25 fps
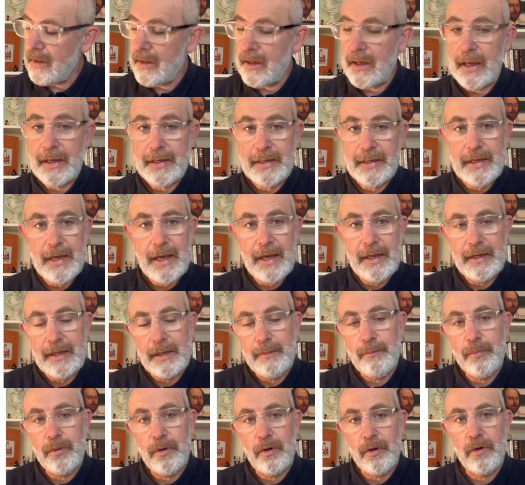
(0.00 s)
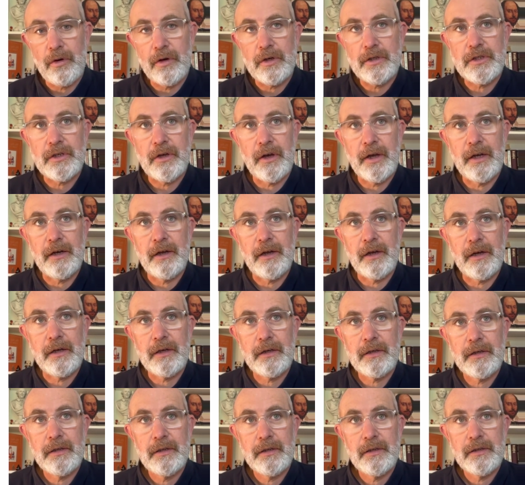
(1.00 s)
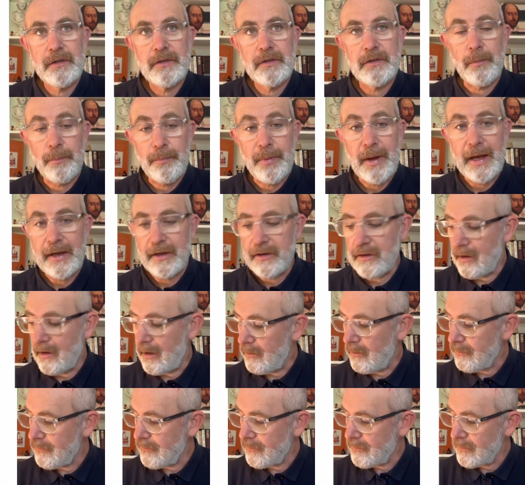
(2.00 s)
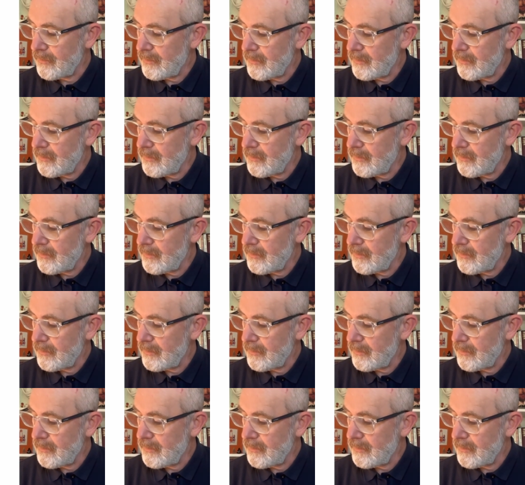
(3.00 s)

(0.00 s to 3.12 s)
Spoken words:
again implores Shylock to back off.